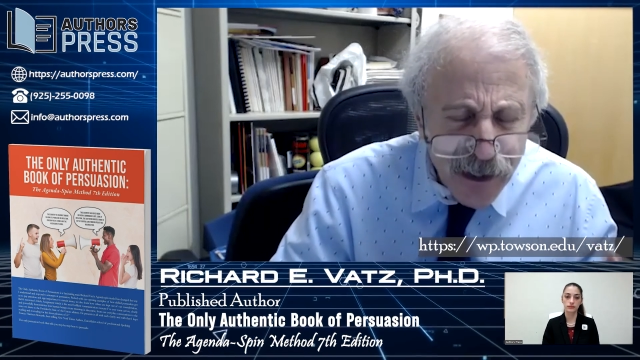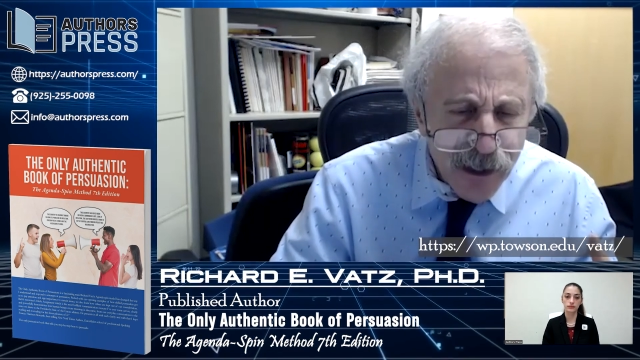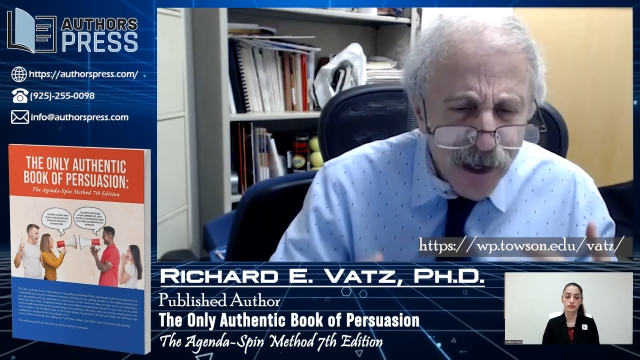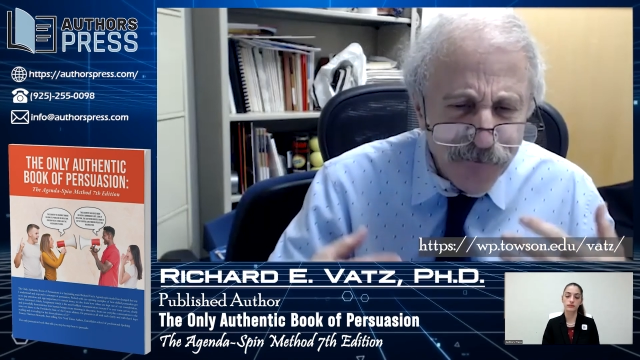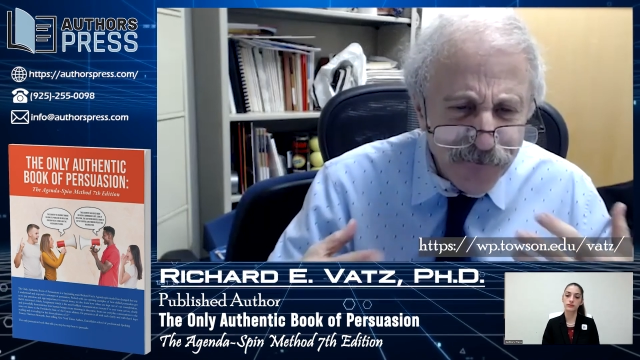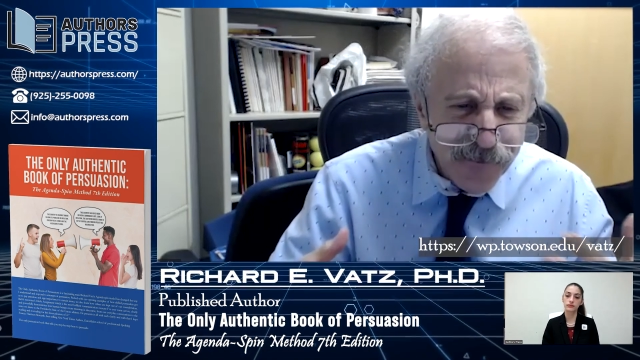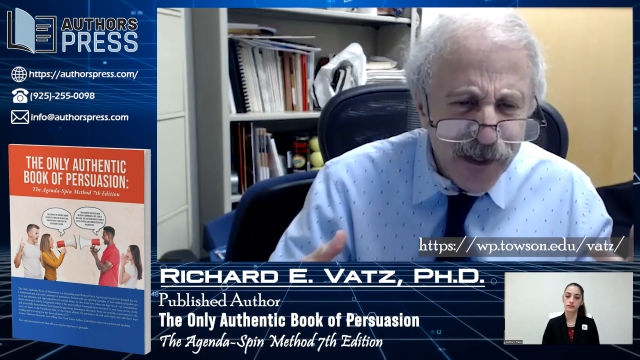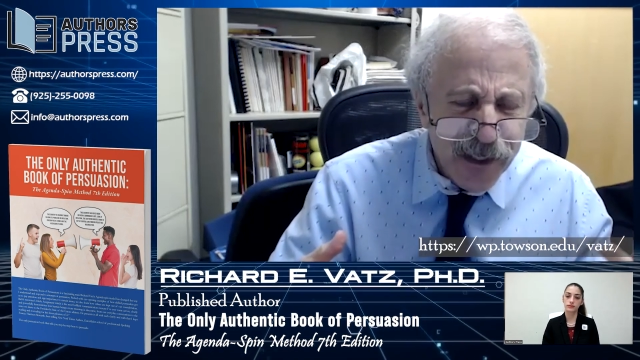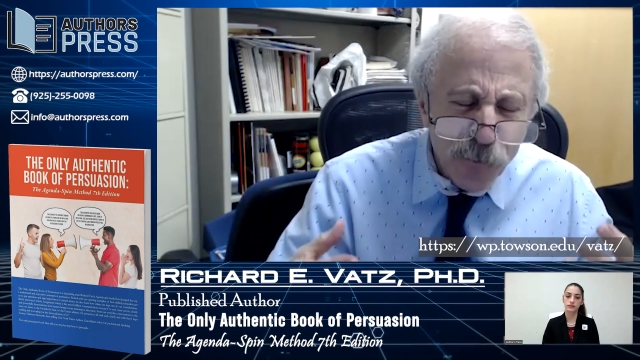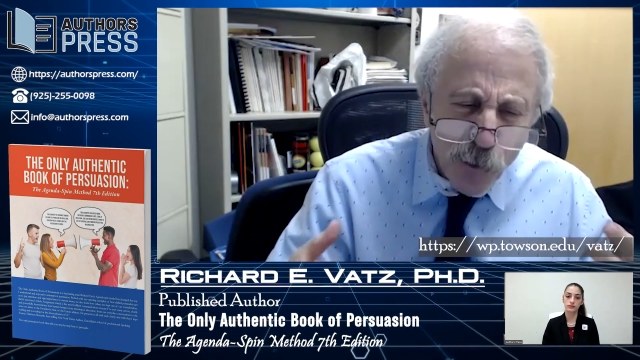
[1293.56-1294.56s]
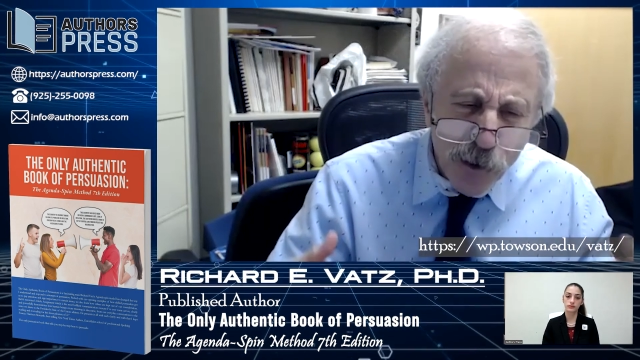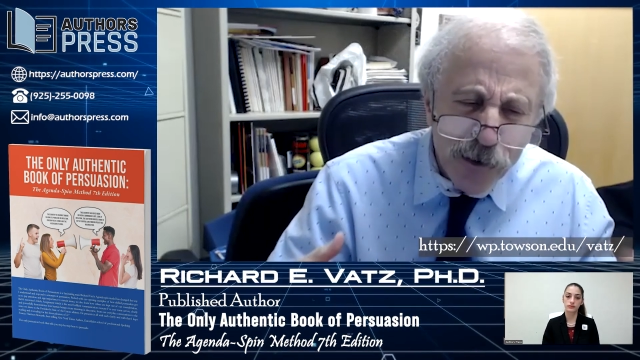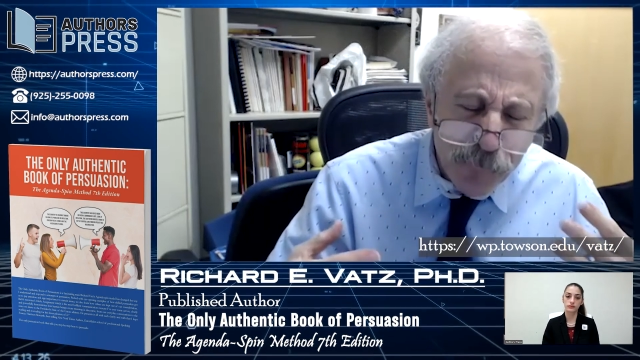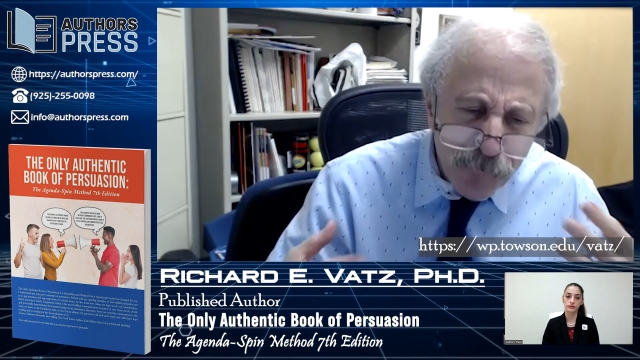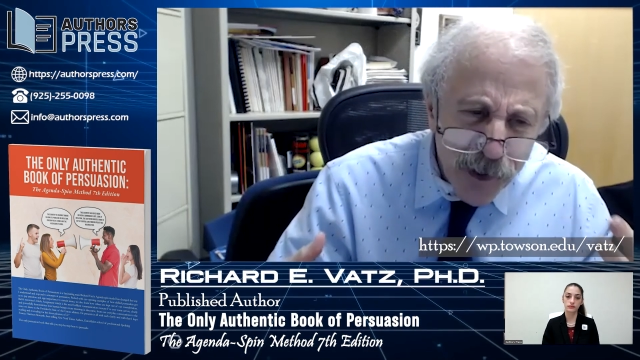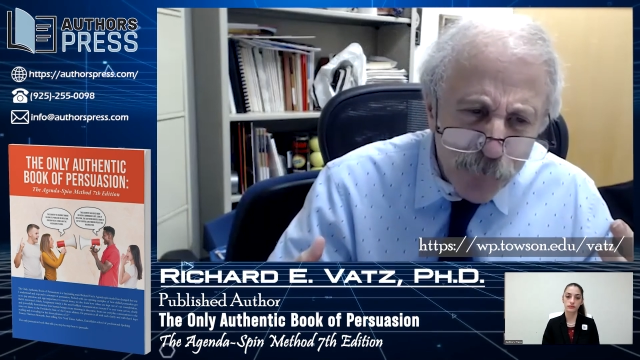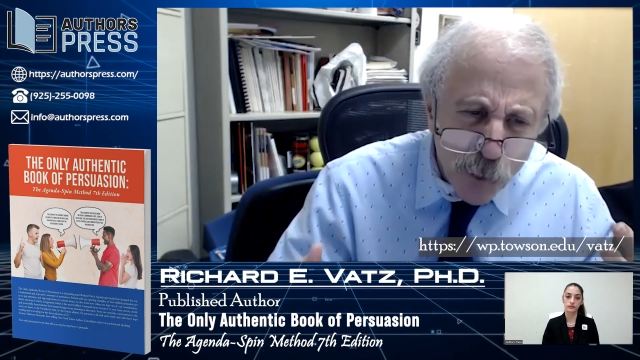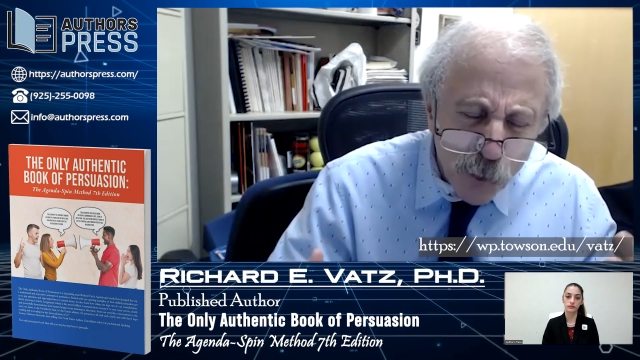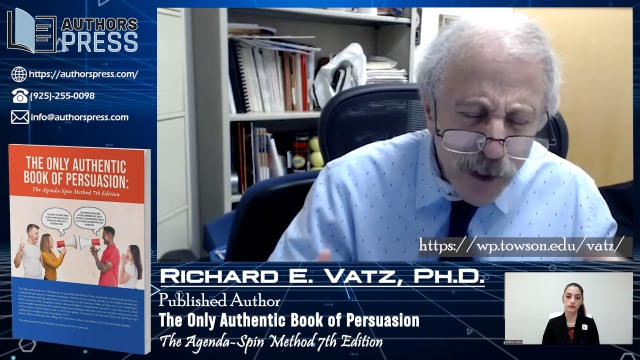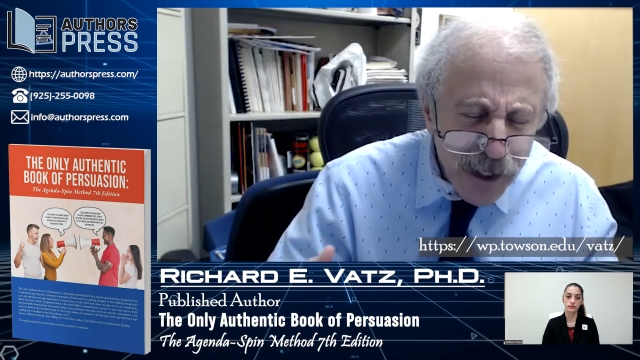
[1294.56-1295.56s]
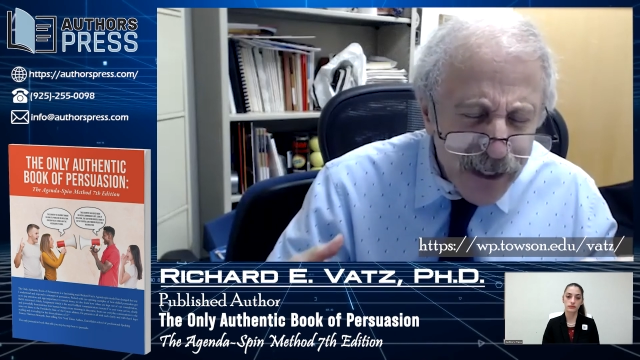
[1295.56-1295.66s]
a society wherein people